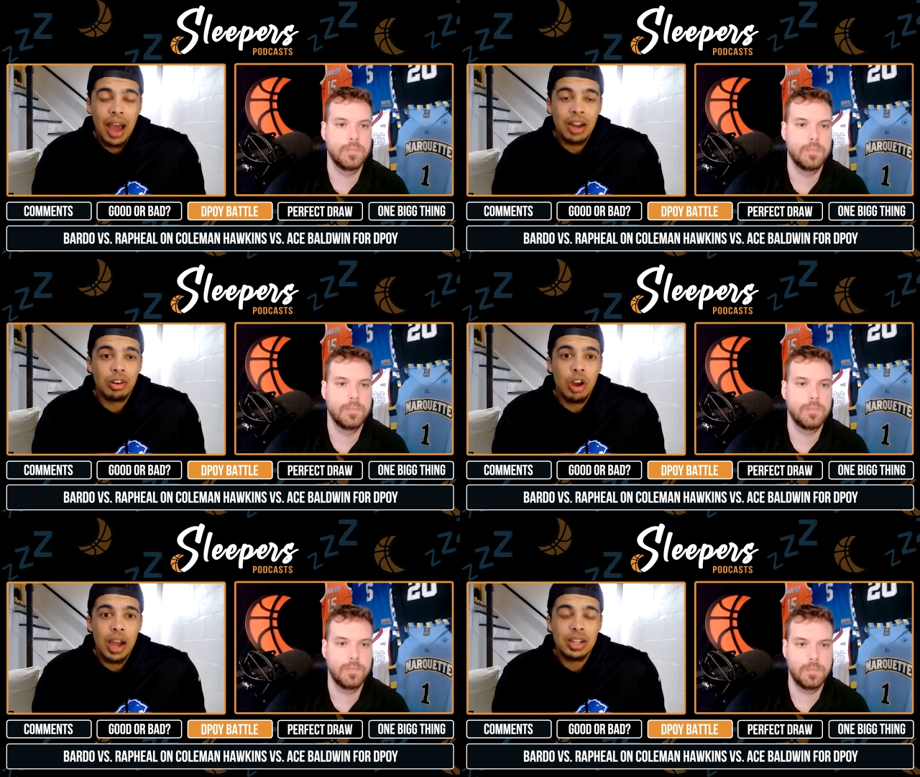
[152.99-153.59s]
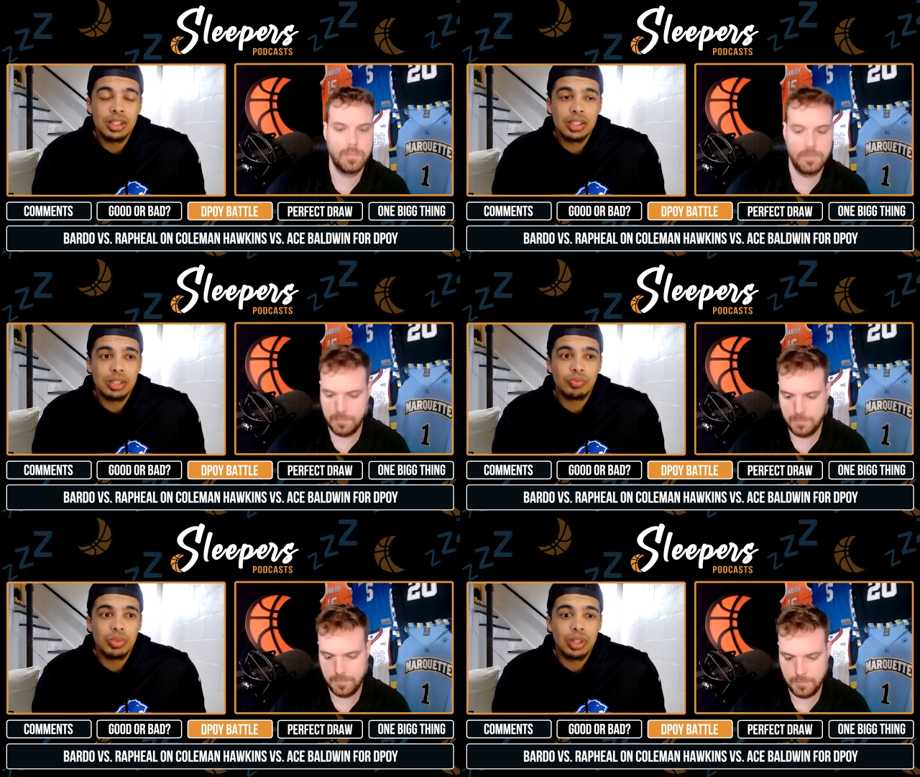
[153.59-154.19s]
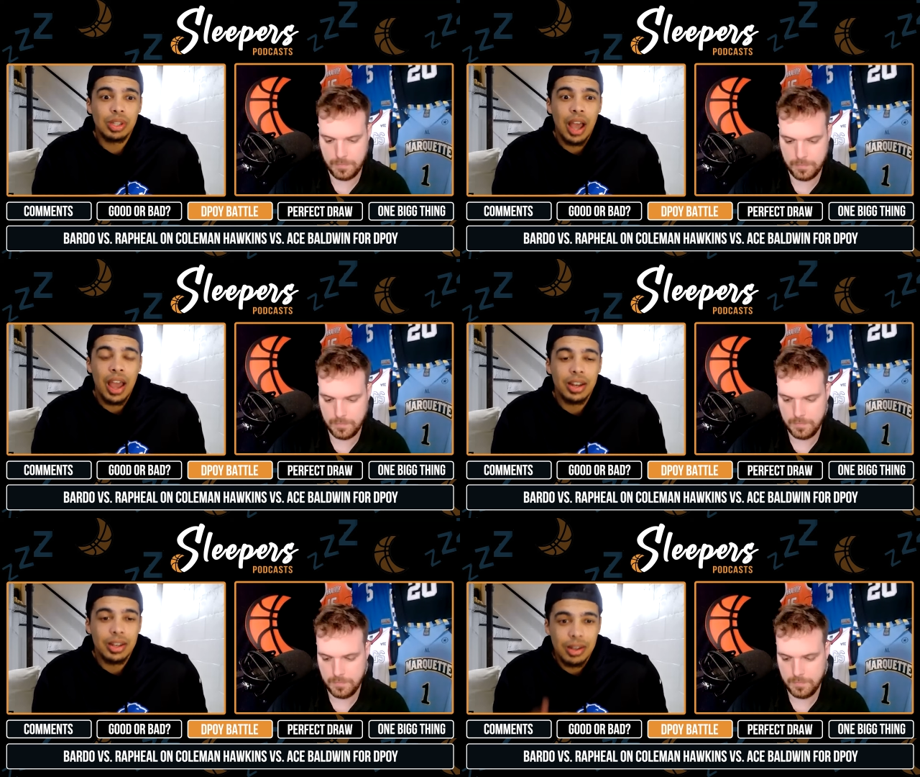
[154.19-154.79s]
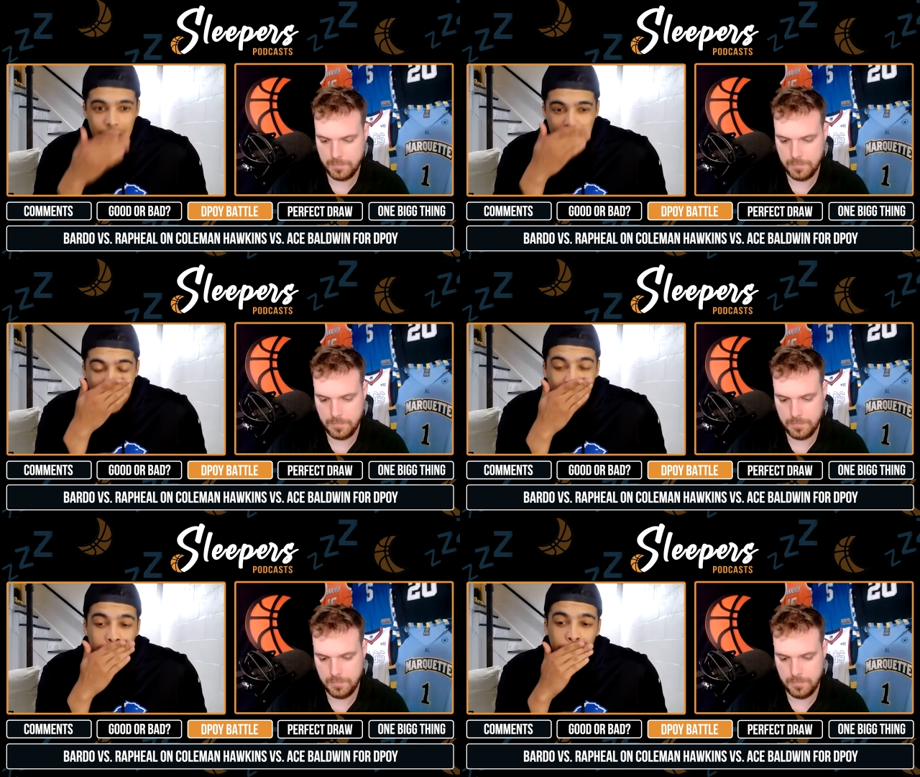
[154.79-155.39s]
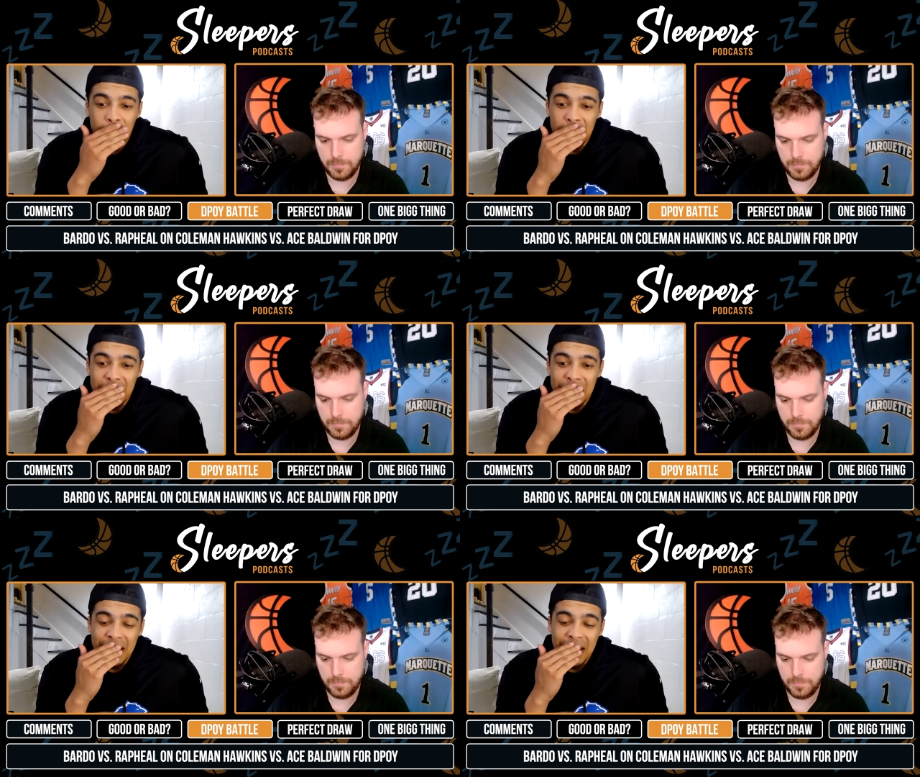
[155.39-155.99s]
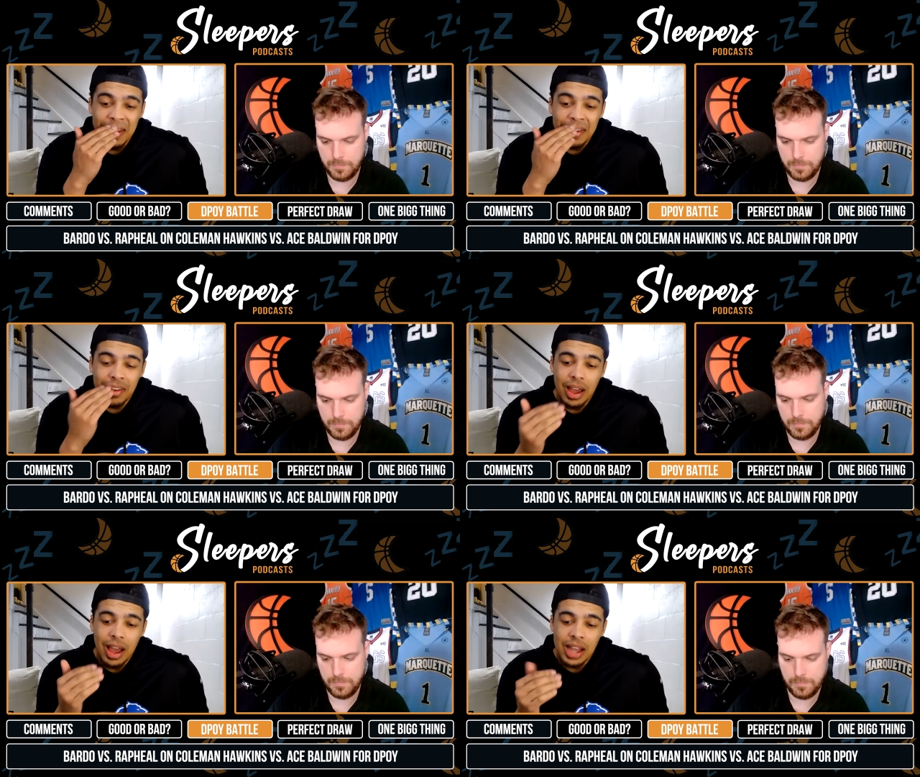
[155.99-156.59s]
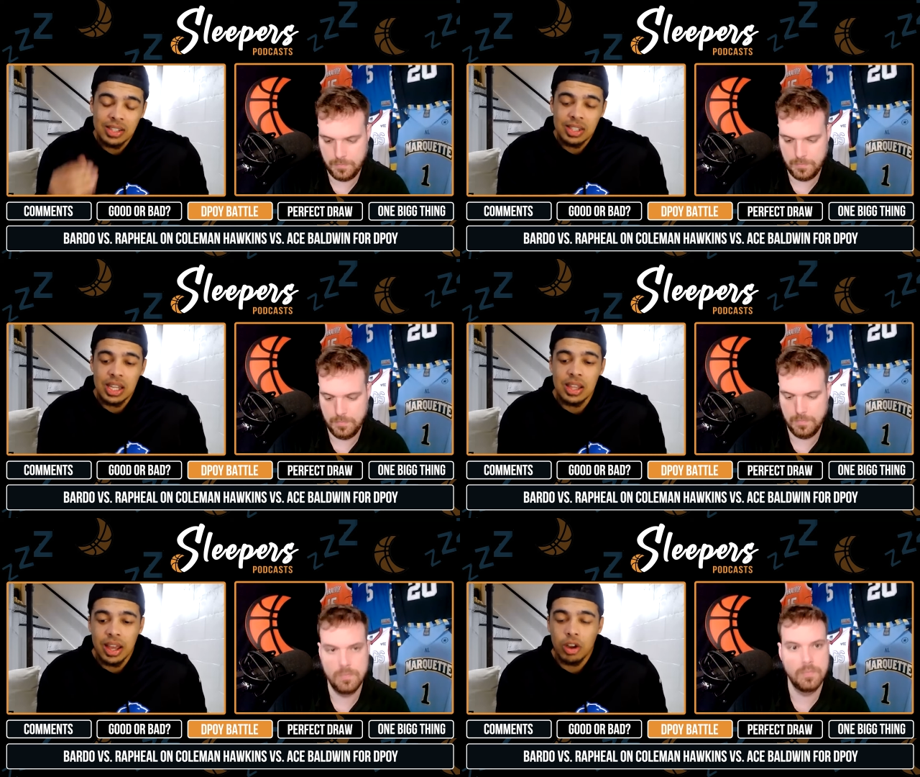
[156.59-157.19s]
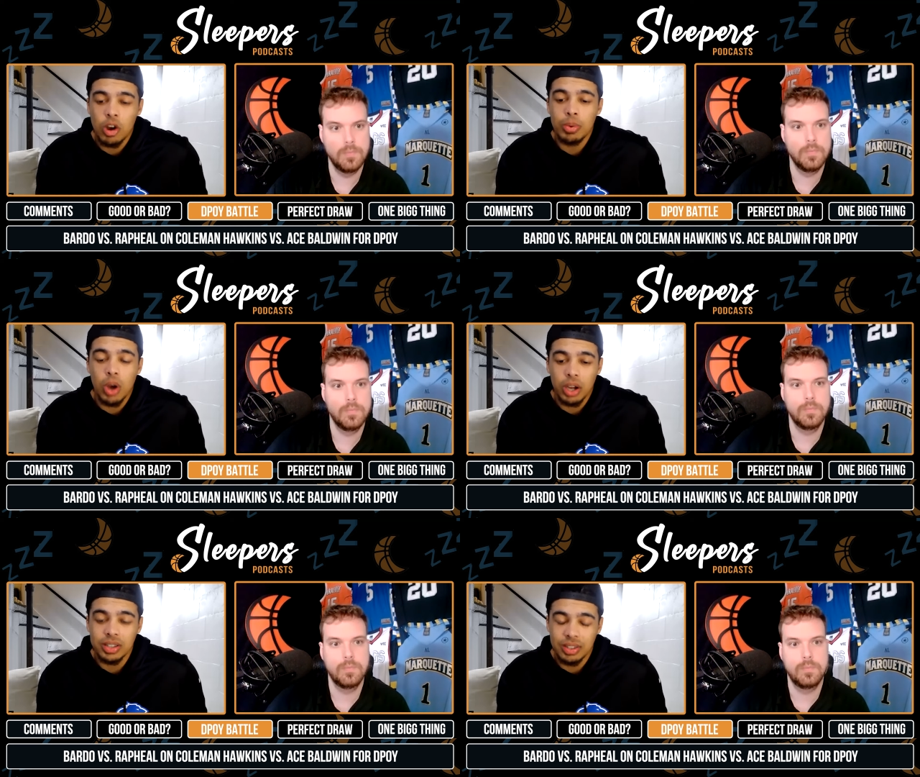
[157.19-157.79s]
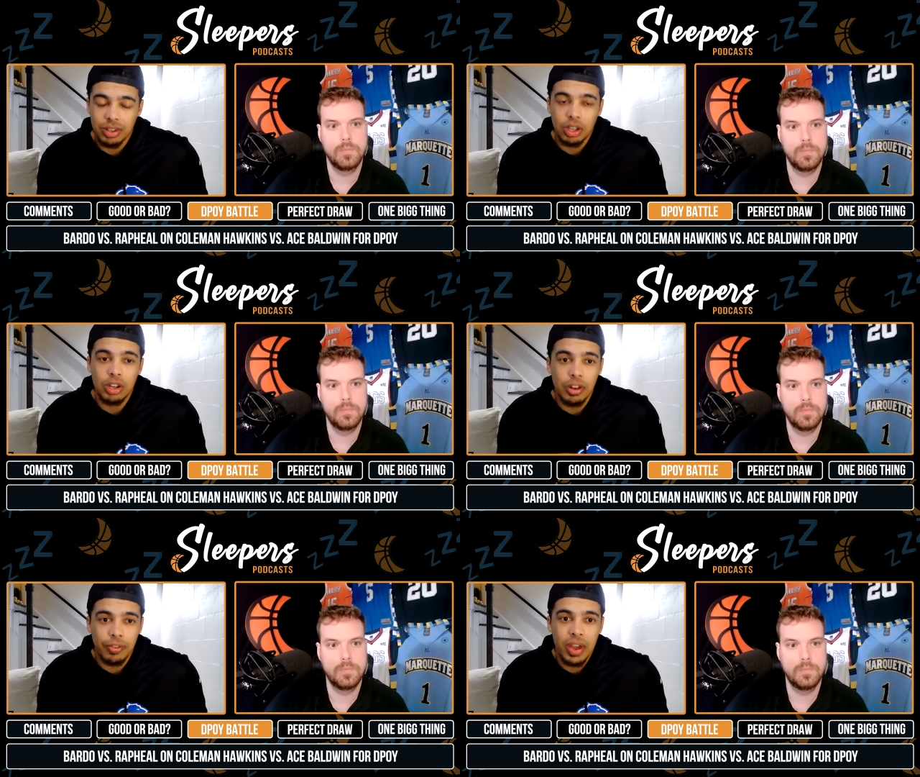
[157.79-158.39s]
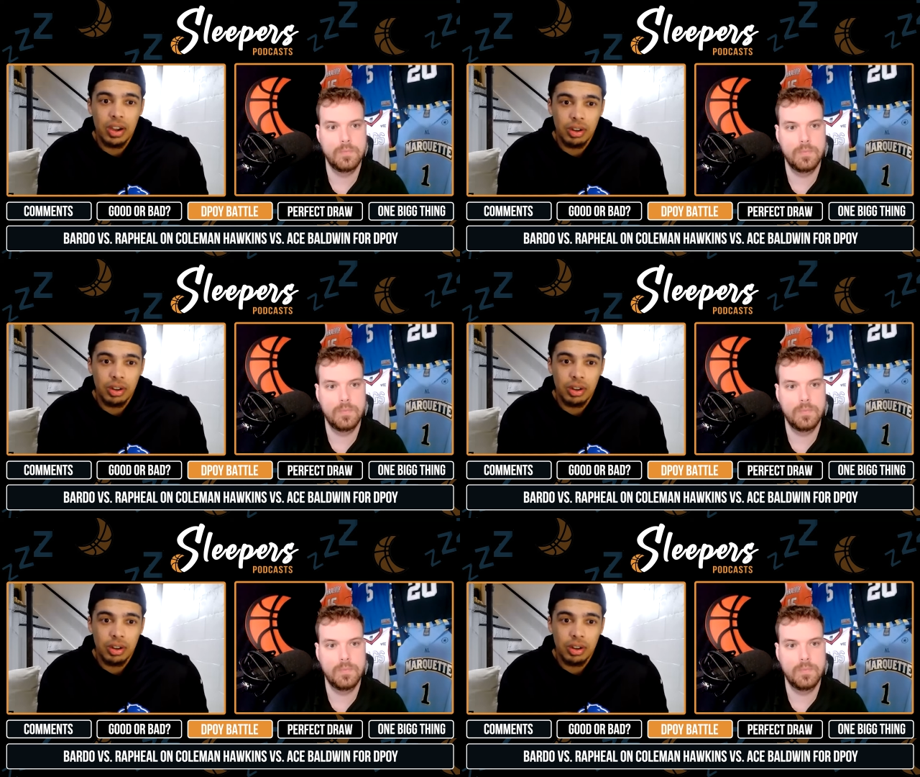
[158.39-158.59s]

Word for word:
Speaker 1: don't know. I just I I agree and I I see that Coleman Hawkins is a good defender.